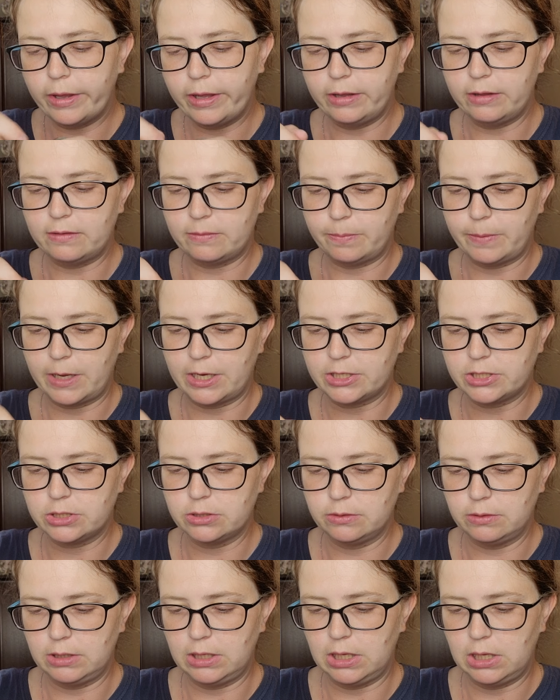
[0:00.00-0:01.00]

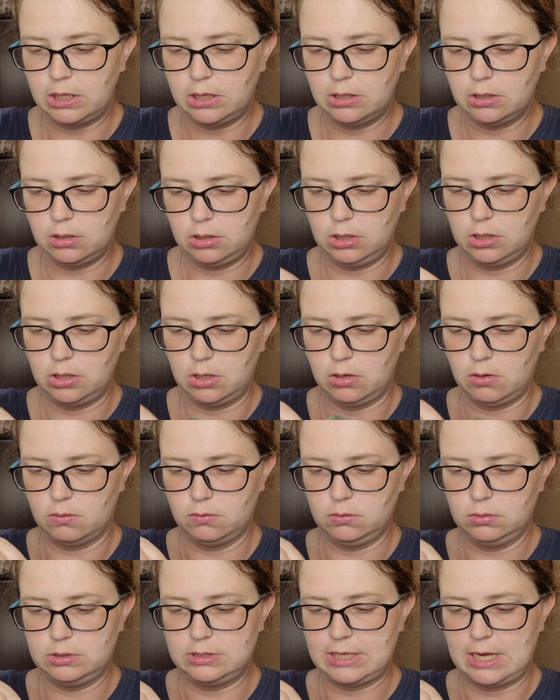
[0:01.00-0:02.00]
especially,
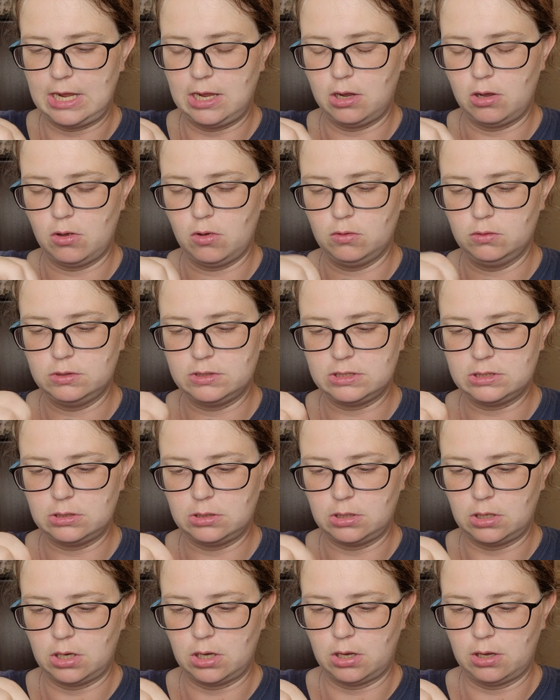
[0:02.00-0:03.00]
day
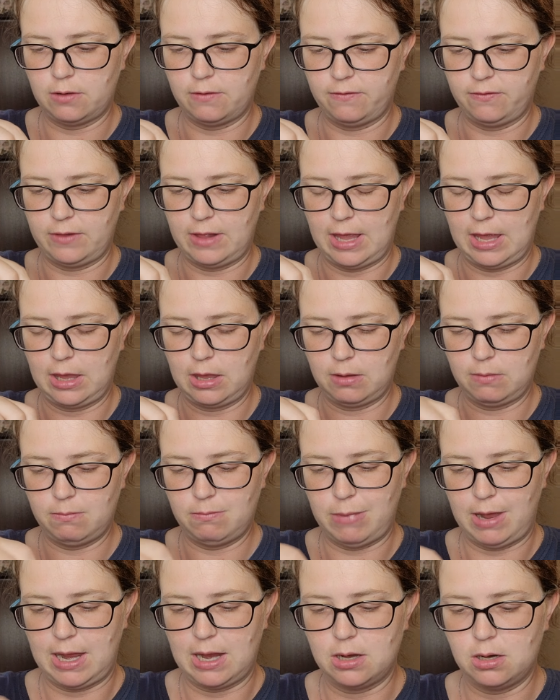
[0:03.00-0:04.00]
olds of like
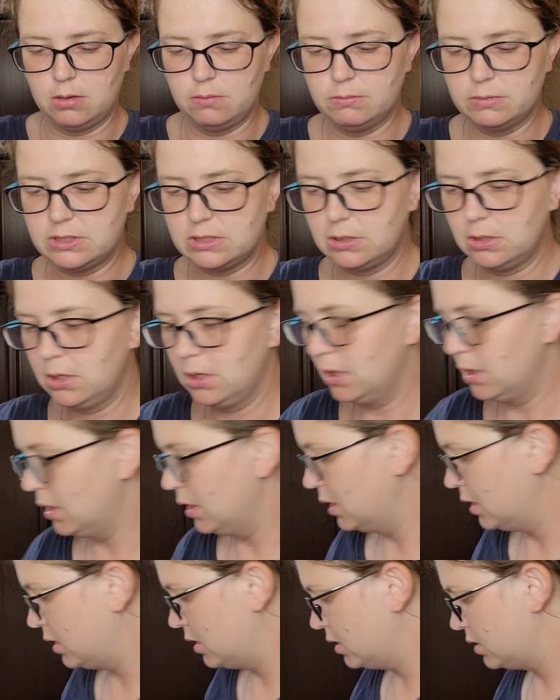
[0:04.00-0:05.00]
Bantams.
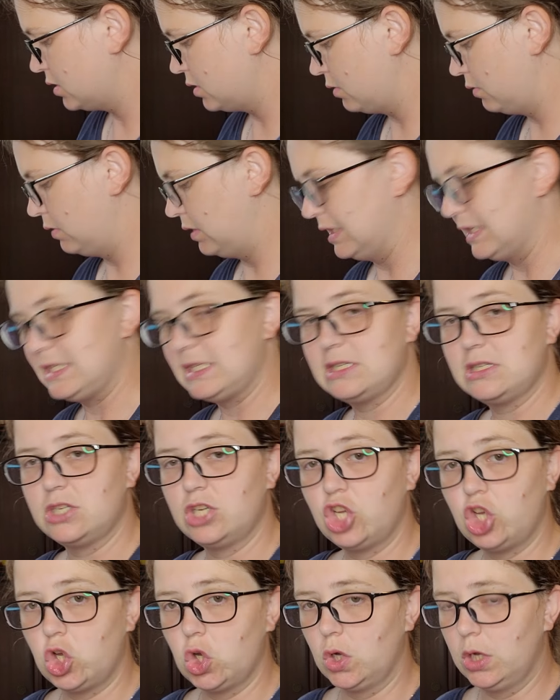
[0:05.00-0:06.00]
So this is
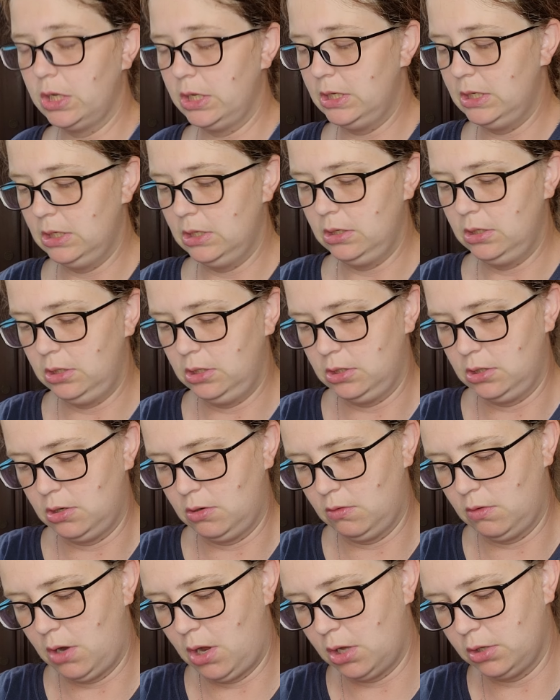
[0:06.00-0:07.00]
a good,
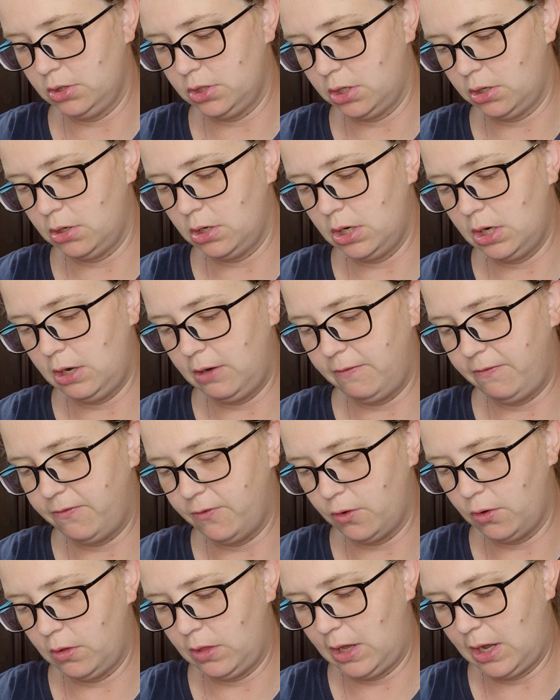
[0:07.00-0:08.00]
alternative
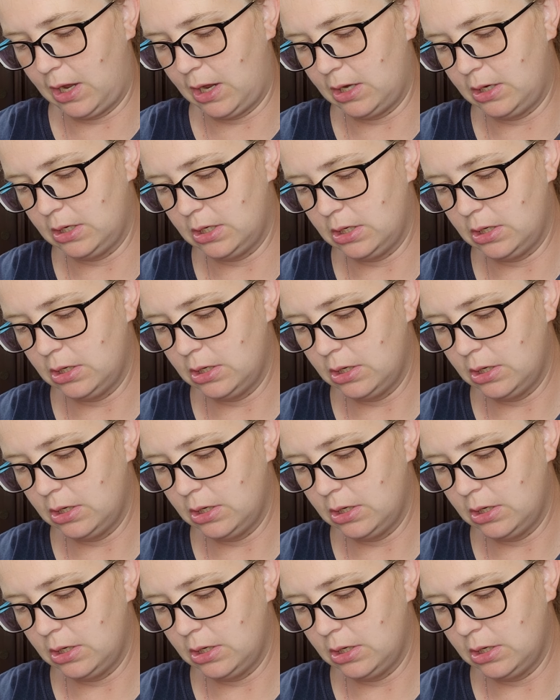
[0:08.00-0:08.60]
for that.